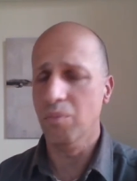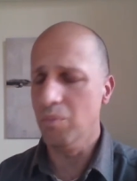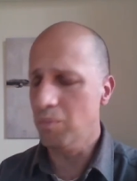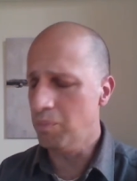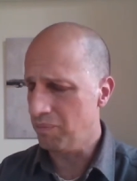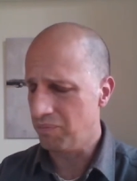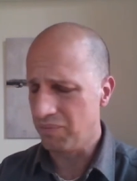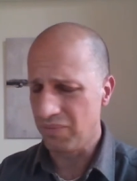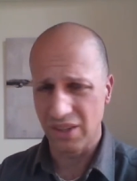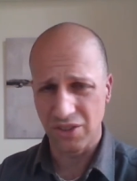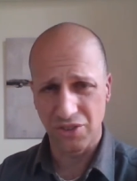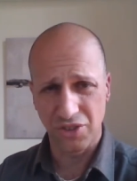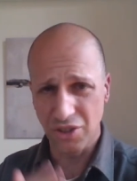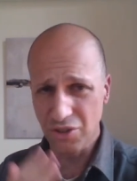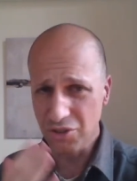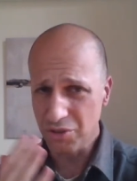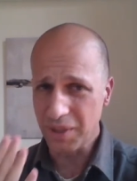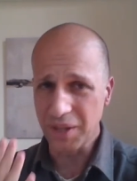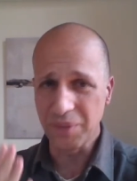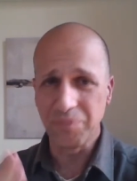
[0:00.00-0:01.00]

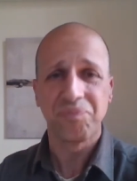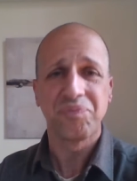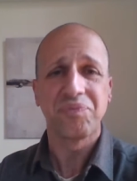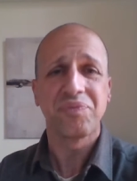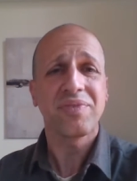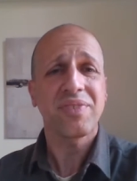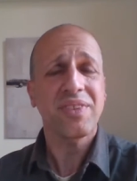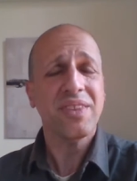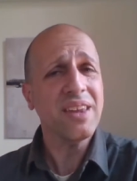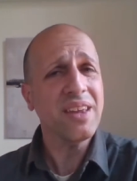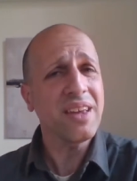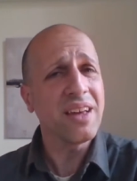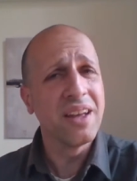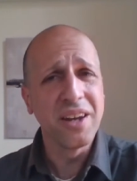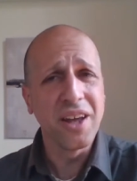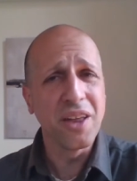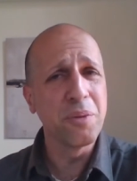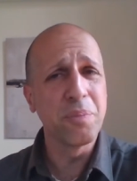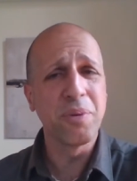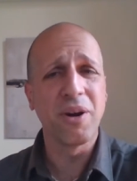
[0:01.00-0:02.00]
Excuse me.
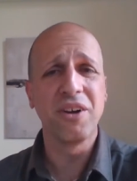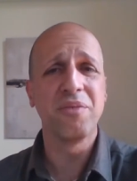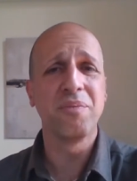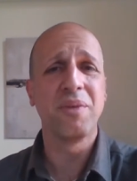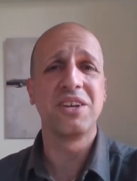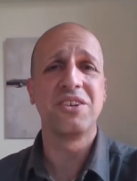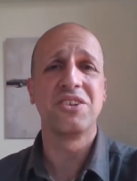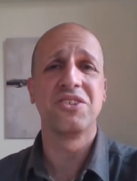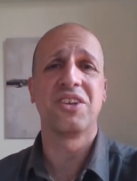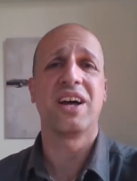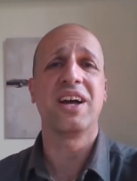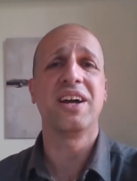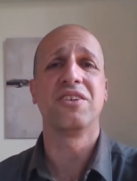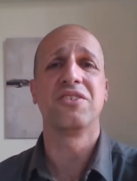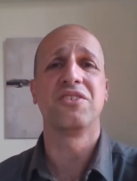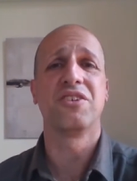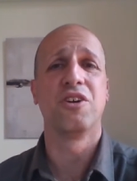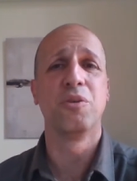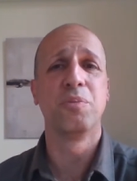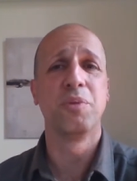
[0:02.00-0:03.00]
Another part of my desire
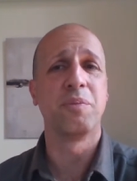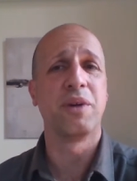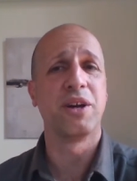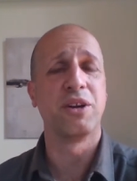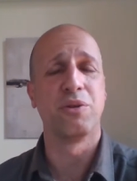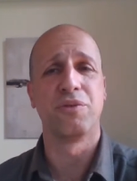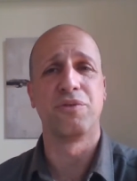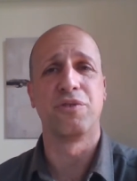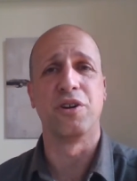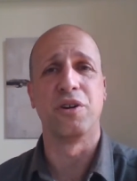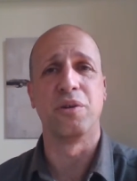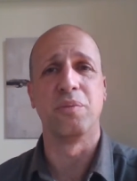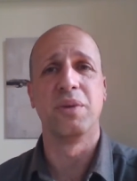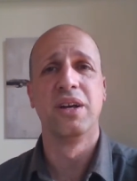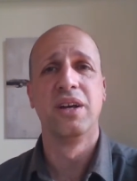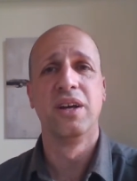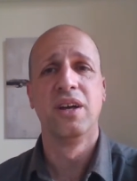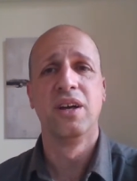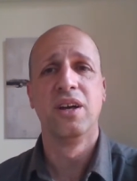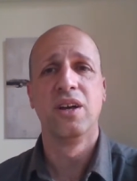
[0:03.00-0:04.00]
to open my own firm
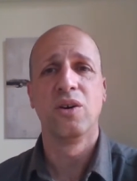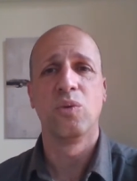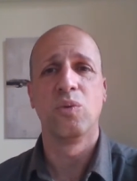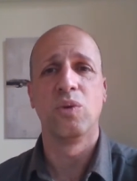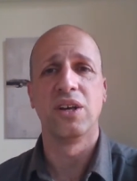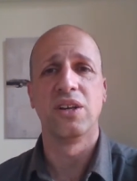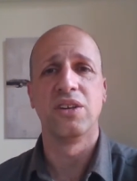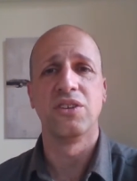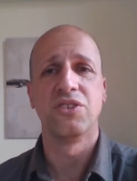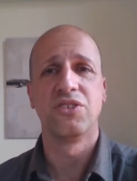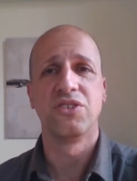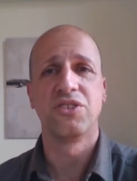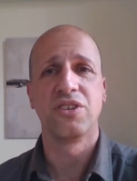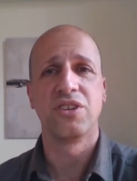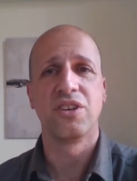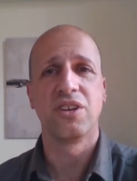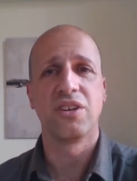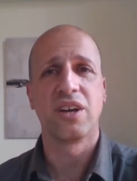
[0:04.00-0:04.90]
was